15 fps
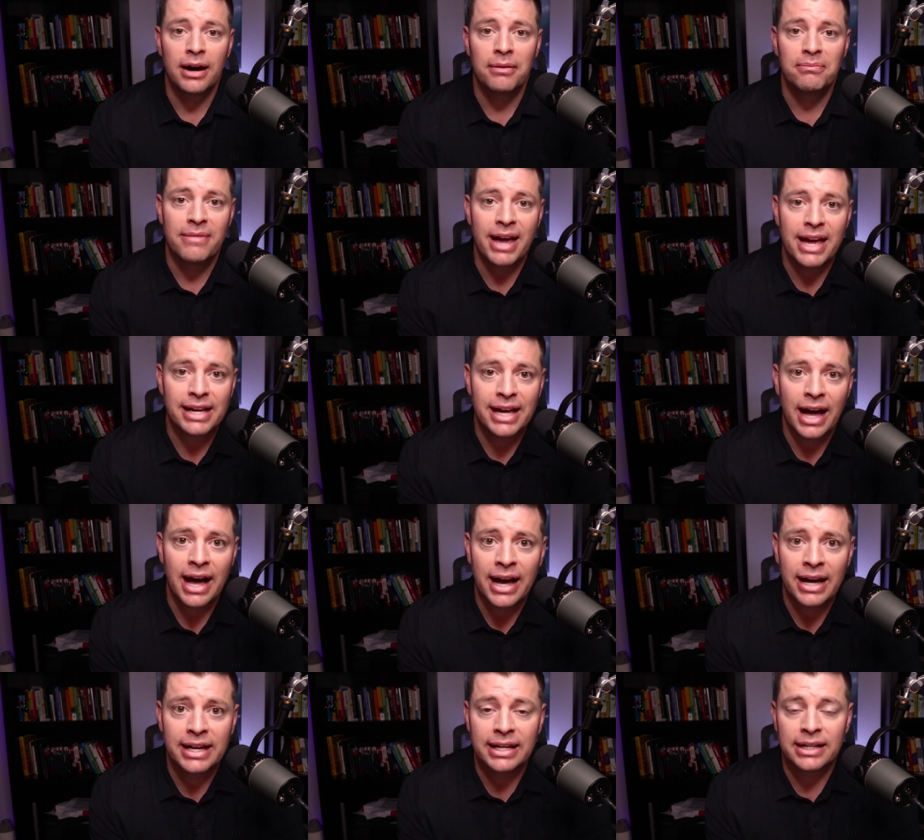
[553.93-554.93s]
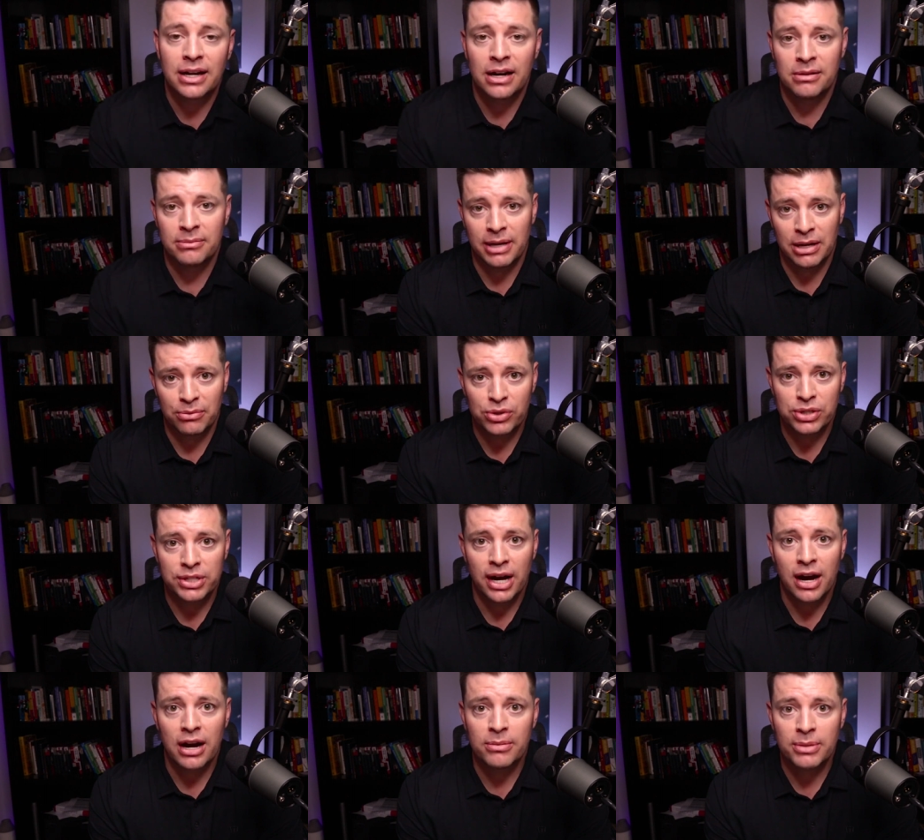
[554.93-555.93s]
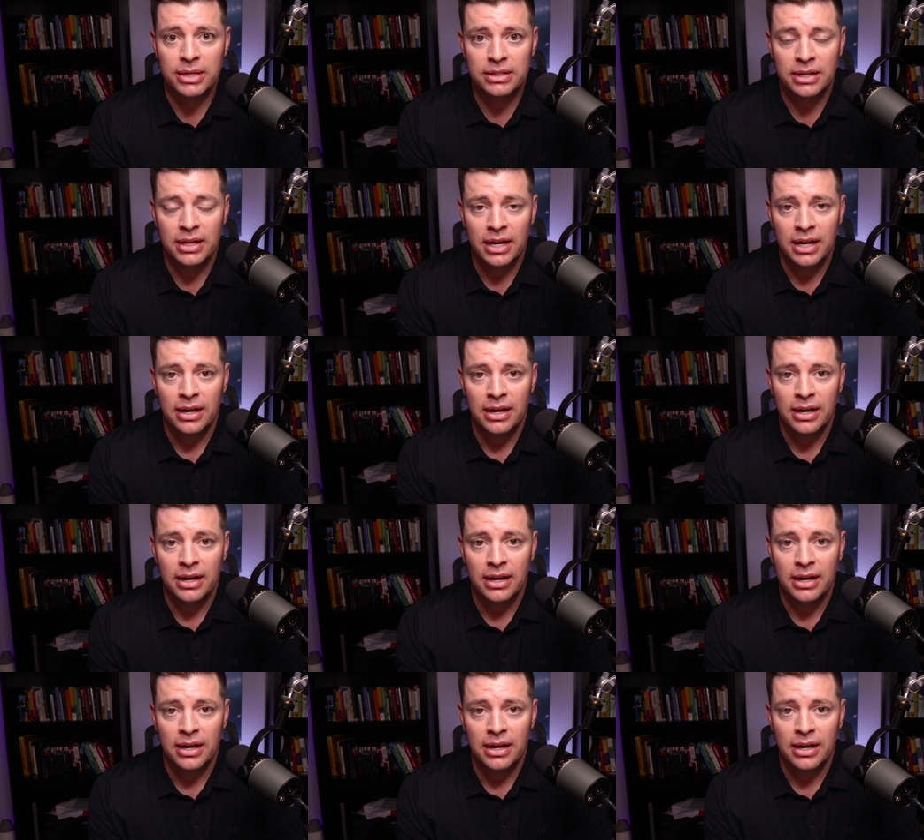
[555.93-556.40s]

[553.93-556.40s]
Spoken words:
make high income in retirement,